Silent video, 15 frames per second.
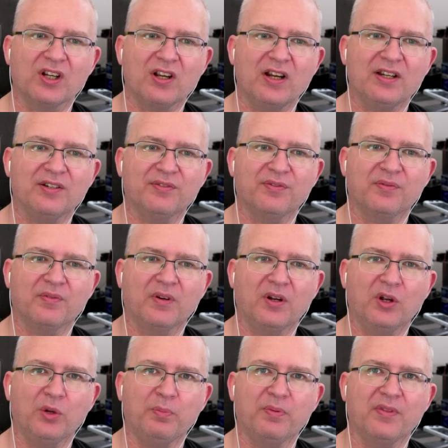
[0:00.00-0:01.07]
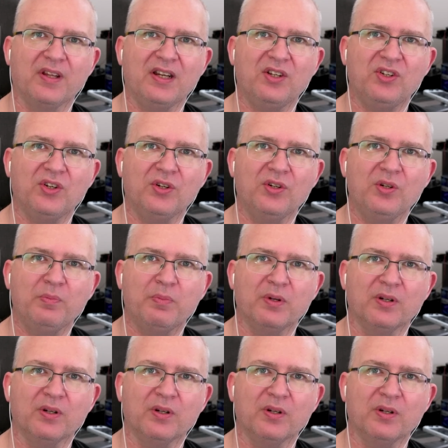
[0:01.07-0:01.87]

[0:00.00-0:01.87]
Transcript: I kind of hope they do,